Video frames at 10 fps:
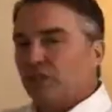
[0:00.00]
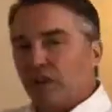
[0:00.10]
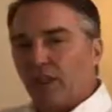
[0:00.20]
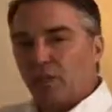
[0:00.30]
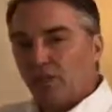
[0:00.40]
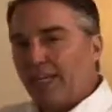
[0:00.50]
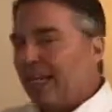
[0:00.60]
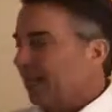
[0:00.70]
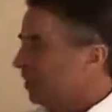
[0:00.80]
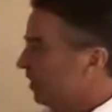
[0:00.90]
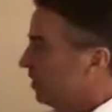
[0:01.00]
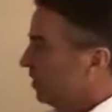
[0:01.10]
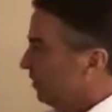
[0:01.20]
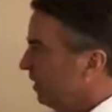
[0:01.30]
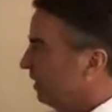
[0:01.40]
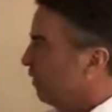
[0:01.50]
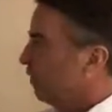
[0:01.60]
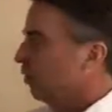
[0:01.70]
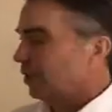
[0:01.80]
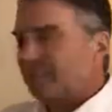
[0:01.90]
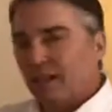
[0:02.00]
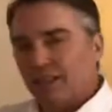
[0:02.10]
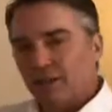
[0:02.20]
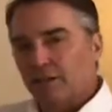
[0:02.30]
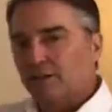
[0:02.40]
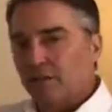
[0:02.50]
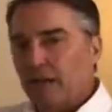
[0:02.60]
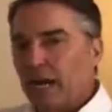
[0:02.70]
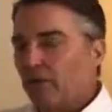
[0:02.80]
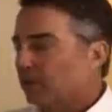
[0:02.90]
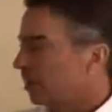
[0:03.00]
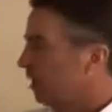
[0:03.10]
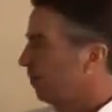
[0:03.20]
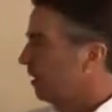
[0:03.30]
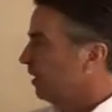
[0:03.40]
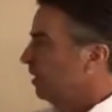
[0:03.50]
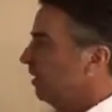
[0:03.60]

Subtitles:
sort of three elements you need to focus on in terms of power autonomy.